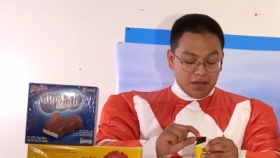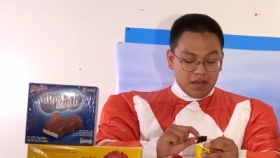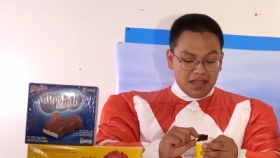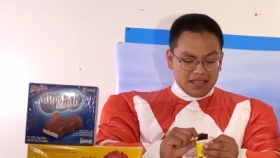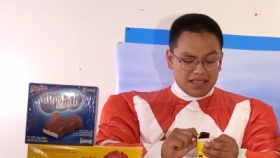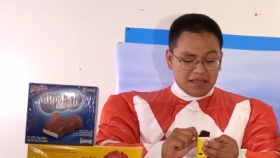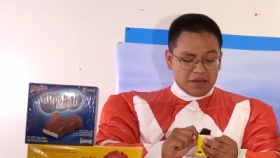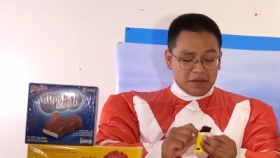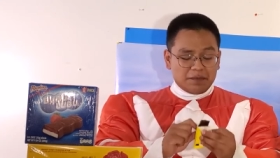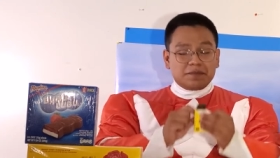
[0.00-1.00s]
yeah, it's a
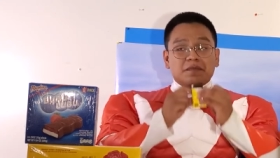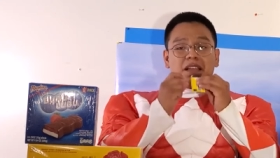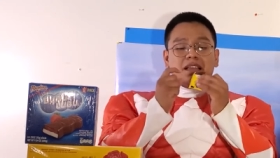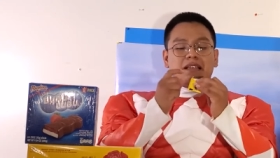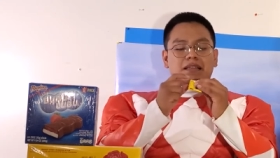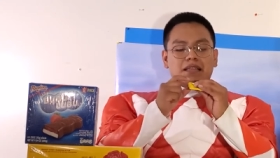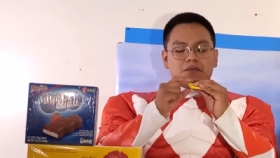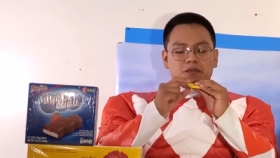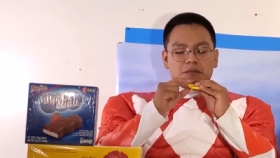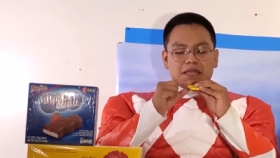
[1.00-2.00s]
little, not
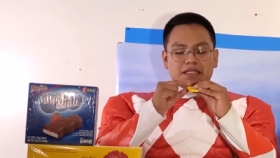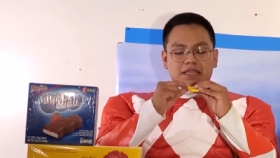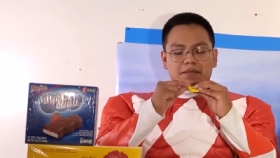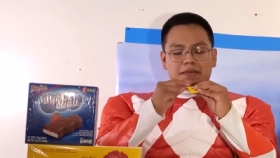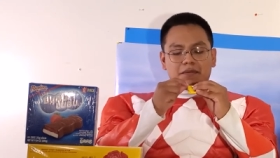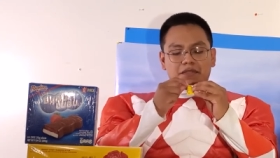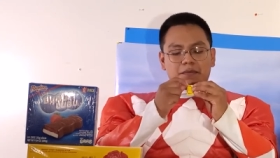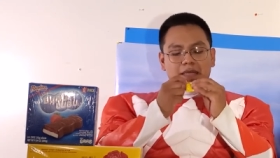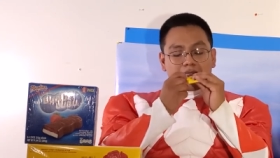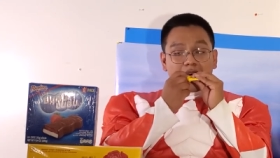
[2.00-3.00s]
too spicy. I'm bad with
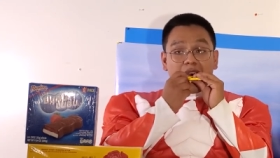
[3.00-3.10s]
spice.